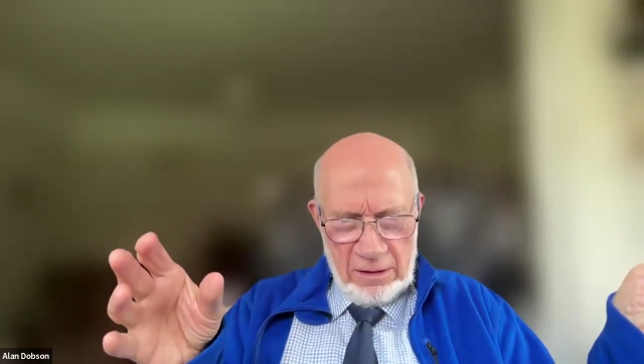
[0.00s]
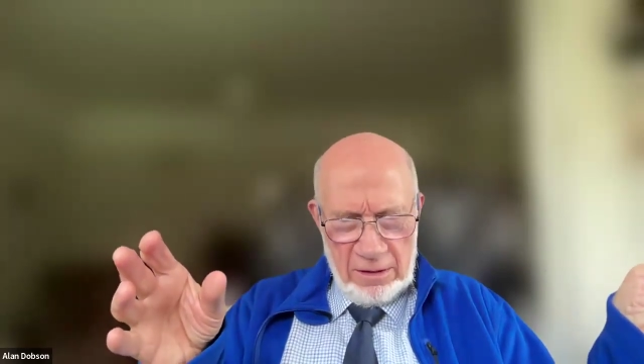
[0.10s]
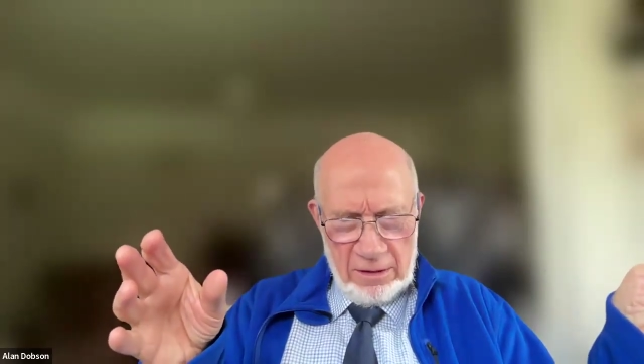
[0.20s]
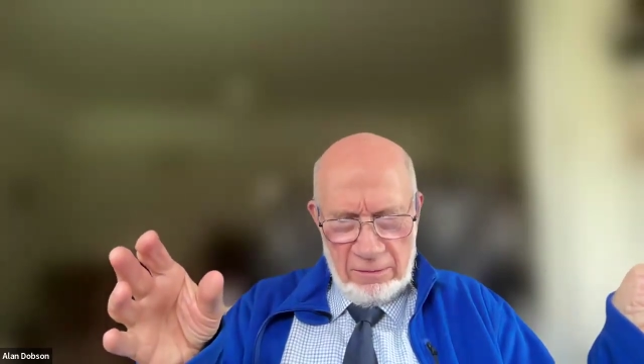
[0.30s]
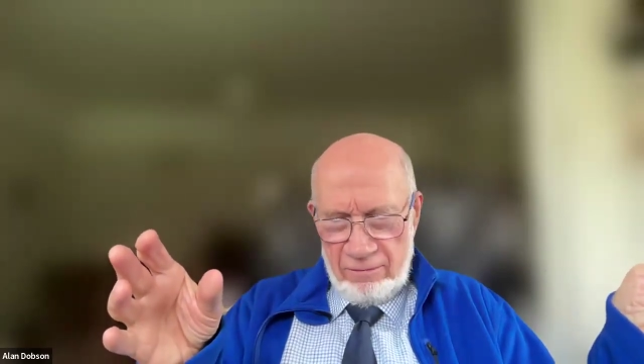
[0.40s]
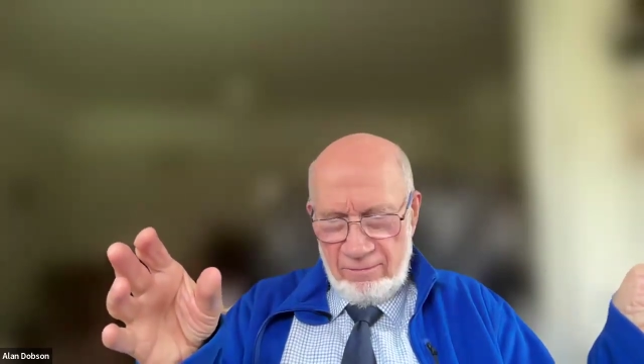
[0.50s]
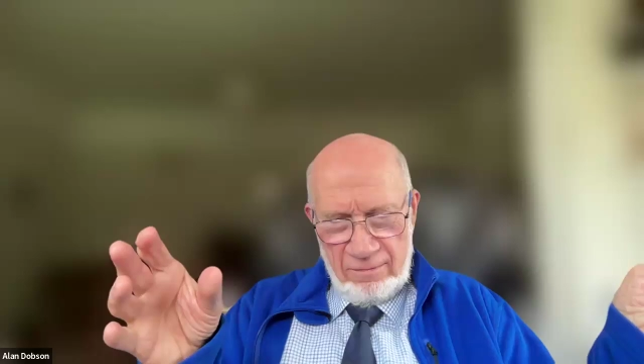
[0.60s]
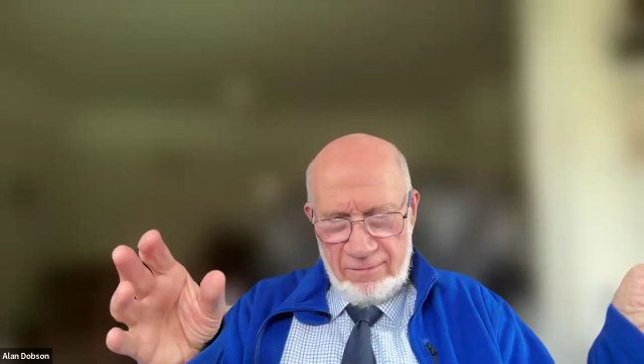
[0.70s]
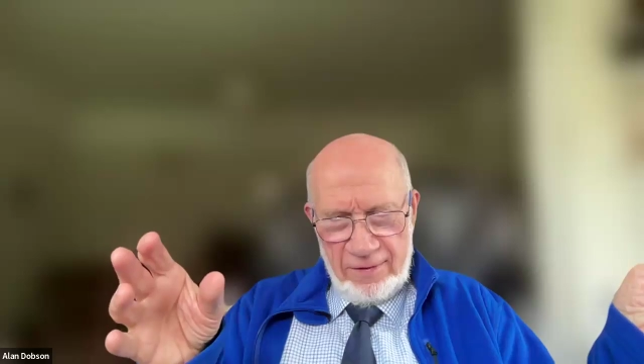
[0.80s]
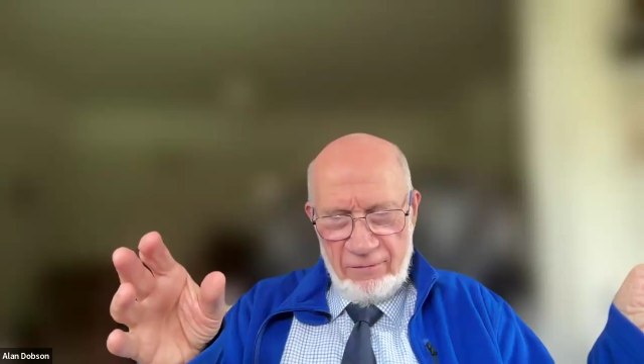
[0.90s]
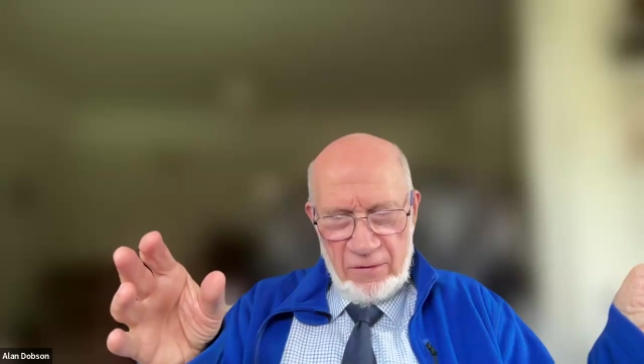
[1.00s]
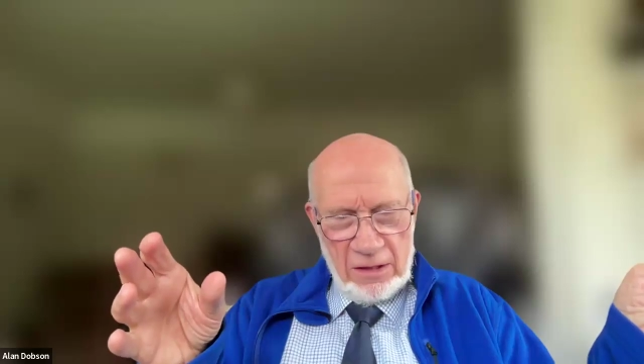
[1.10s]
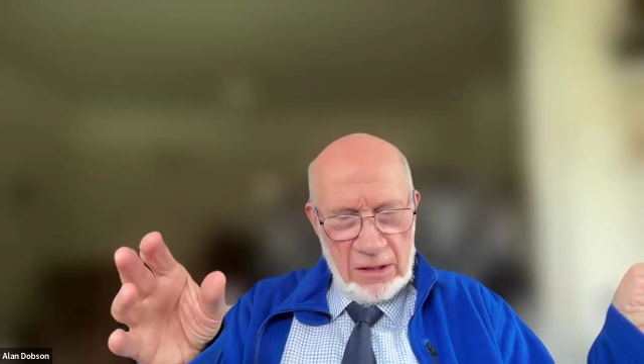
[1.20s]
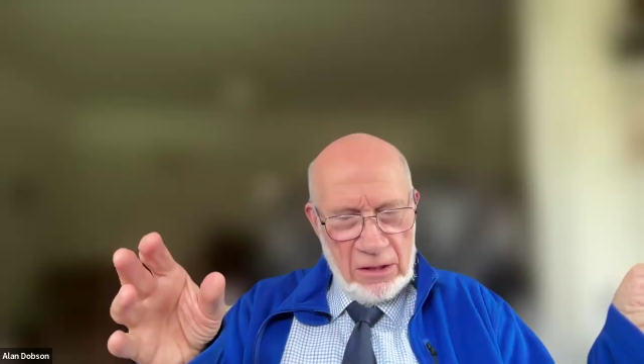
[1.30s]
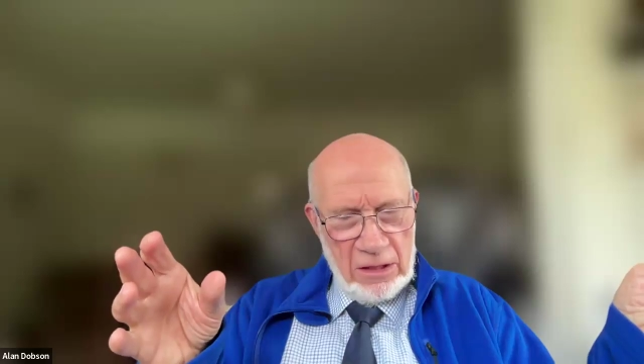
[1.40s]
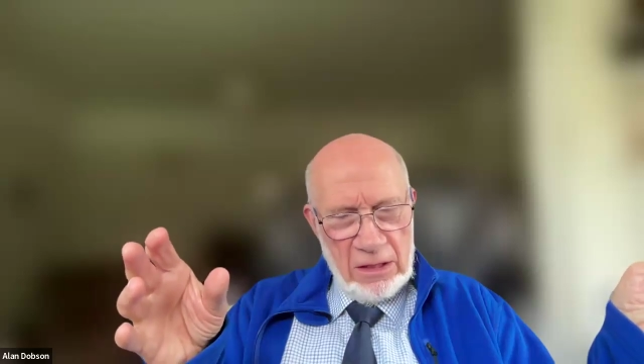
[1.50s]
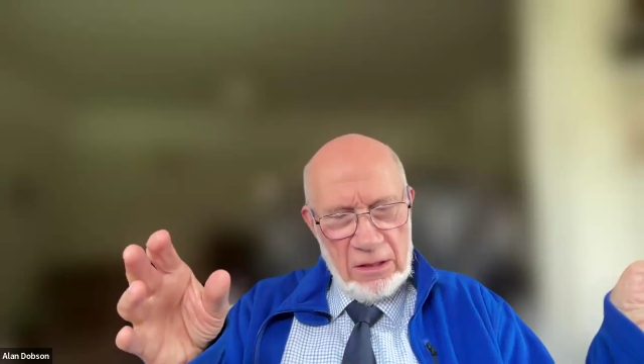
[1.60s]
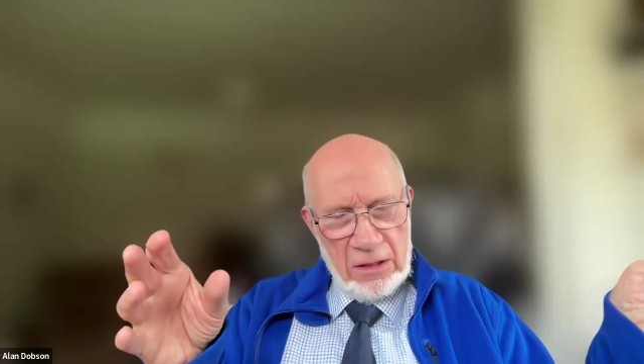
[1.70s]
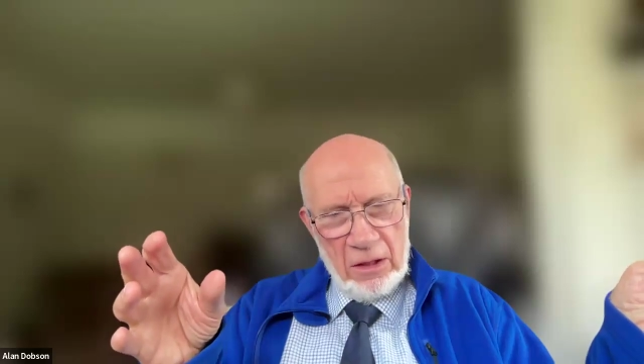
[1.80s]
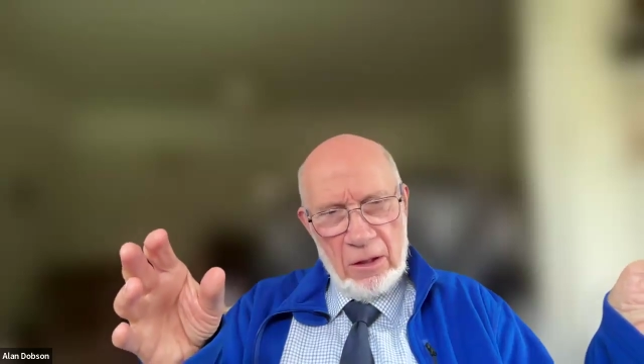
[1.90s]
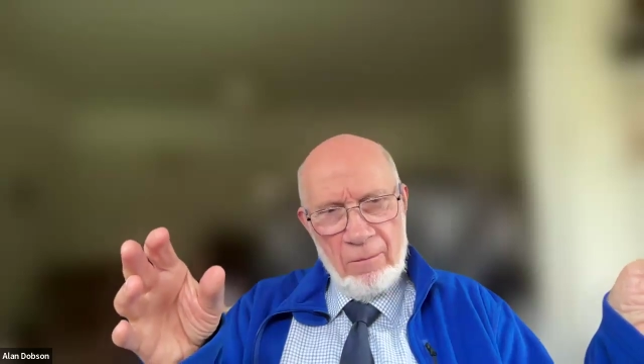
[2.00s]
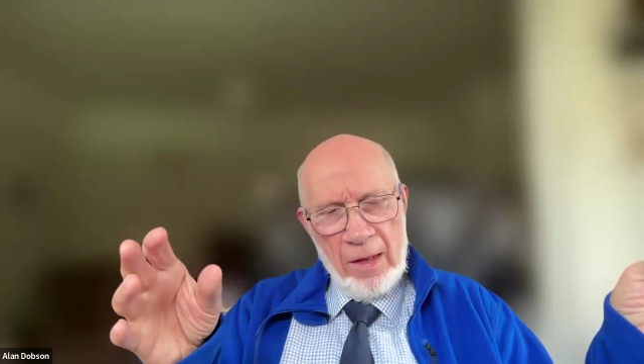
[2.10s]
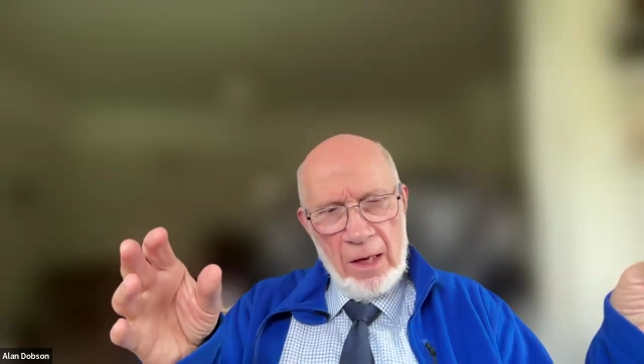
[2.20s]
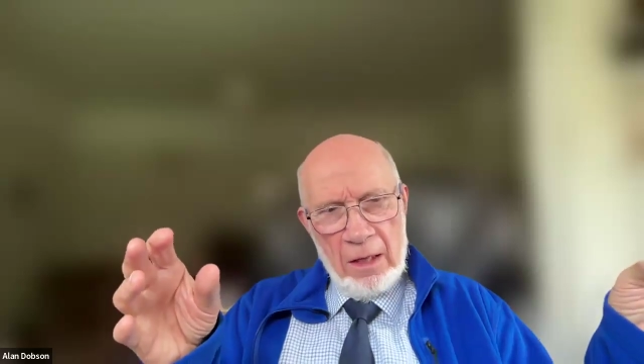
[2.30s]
50, 60 years ago,